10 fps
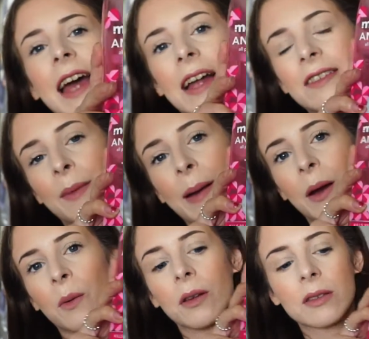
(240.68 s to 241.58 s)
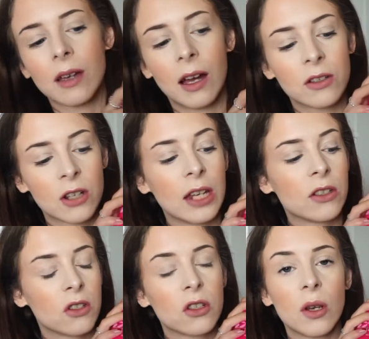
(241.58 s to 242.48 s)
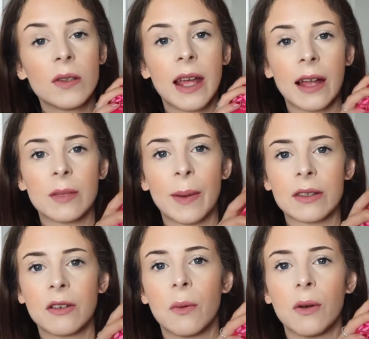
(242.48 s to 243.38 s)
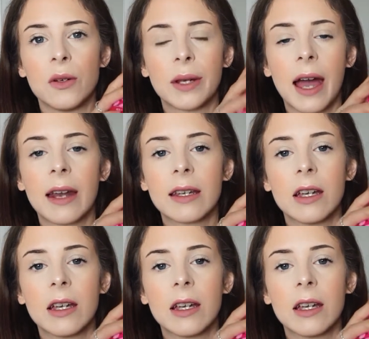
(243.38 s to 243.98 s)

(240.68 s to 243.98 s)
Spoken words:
anti-bac ones. I tend to just use the antibacterial ones. You can